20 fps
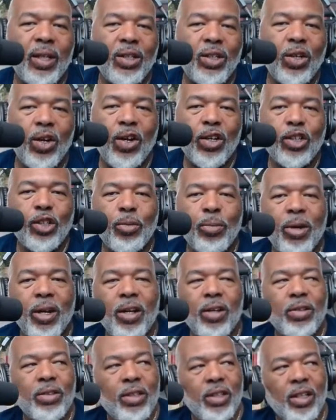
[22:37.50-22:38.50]
talks
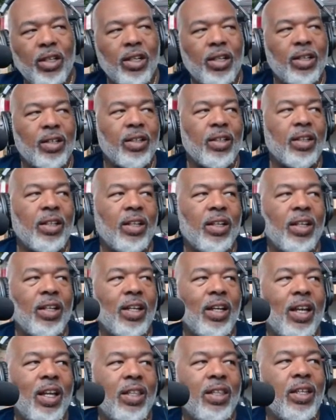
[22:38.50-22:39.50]
about
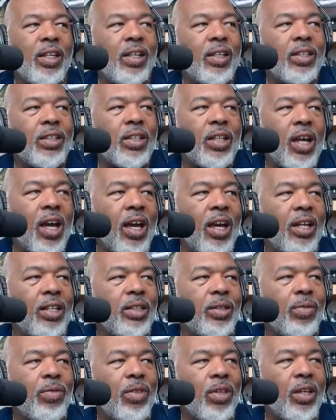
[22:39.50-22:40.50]
these
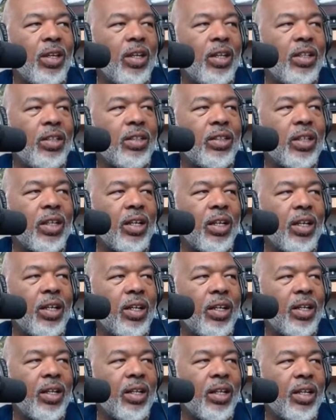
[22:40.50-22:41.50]
kinds of things,
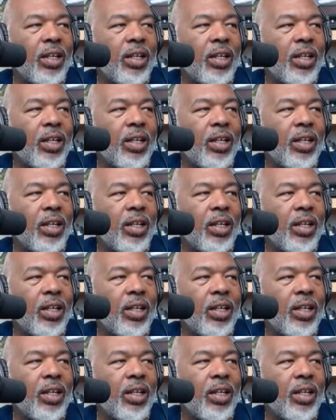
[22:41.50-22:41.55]
I